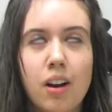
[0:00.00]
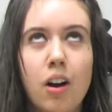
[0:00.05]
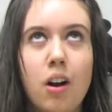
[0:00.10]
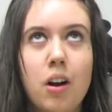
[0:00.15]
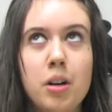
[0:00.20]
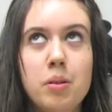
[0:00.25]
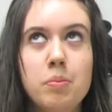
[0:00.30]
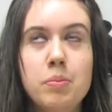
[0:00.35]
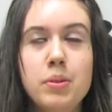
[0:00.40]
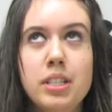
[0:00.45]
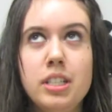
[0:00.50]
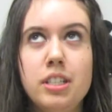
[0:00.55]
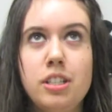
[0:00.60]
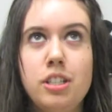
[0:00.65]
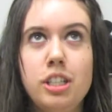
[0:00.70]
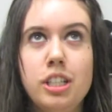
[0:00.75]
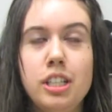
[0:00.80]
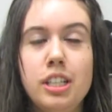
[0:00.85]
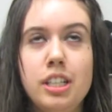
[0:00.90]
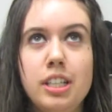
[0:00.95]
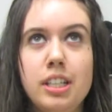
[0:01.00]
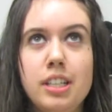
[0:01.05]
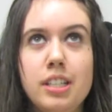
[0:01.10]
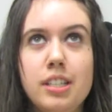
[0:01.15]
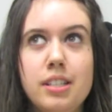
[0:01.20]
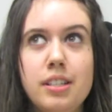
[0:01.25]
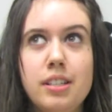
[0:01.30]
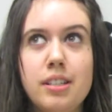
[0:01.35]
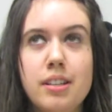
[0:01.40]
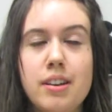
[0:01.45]

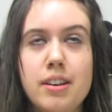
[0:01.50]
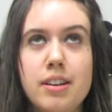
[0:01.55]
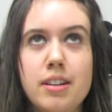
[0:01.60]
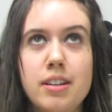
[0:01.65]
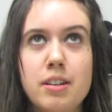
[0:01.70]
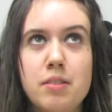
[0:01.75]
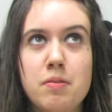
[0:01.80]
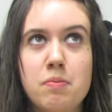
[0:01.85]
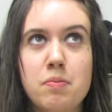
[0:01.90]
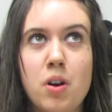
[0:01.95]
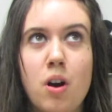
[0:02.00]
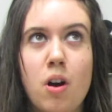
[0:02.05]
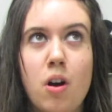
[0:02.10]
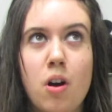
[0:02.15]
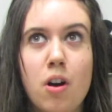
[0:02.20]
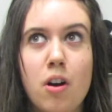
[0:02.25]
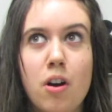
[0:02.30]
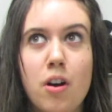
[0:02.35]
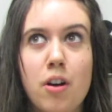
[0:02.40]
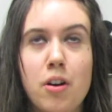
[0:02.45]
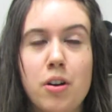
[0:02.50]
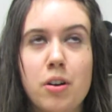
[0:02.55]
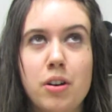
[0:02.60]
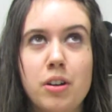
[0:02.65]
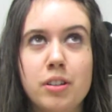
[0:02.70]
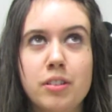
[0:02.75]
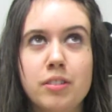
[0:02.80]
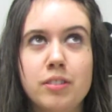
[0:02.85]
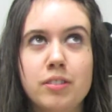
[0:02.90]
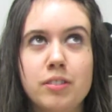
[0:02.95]
RPGs are
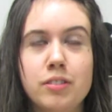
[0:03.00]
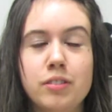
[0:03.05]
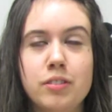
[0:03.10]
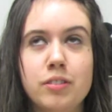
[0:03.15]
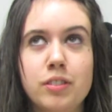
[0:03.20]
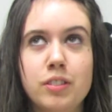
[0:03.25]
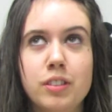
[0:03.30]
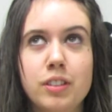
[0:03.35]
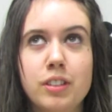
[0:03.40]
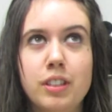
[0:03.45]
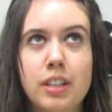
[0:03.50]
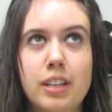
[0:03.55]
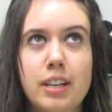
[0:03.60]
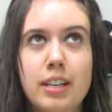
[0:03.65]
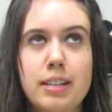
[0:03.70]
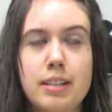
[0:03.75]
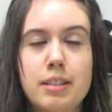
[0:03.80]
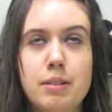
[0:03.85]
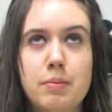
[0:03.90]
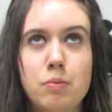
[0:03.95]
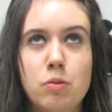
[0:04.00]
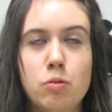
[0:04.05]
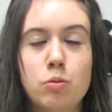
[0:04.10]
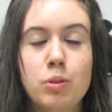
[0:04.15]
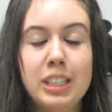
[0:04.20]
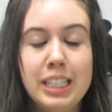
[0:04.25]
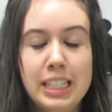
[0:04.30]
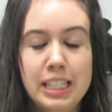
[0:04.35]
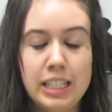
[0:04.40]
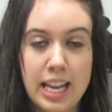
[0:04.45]

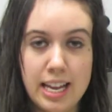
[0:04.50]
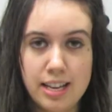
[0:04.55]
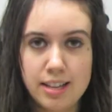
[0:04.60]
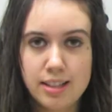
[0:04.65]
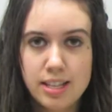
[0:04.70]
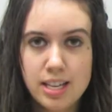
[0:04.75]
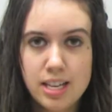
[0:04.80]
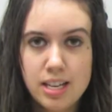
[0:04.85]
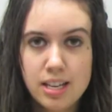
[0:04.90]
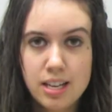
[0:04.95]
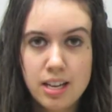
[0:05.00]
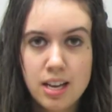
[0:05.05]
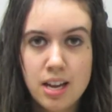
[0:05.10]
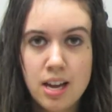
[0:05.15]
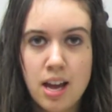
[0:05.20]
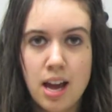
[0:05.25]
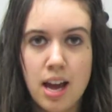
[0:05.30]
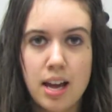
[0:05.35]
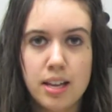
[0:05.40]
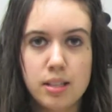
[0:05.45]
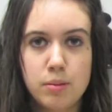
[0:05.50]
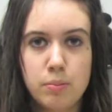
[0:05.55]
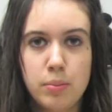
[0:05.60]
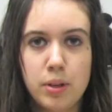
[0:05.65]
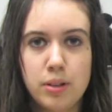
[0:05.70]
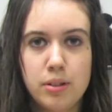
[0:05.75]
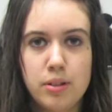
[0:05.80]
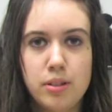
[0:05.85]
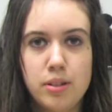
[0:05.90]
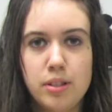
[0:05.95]
really lengthy, as
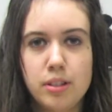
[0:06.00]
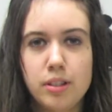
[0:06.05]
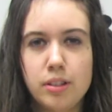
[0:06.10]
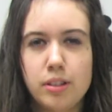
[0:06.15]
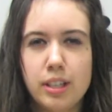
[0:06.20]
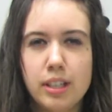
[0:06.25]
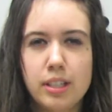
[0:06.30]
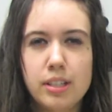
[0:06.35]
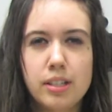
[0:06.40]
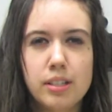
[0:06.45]
opposed to like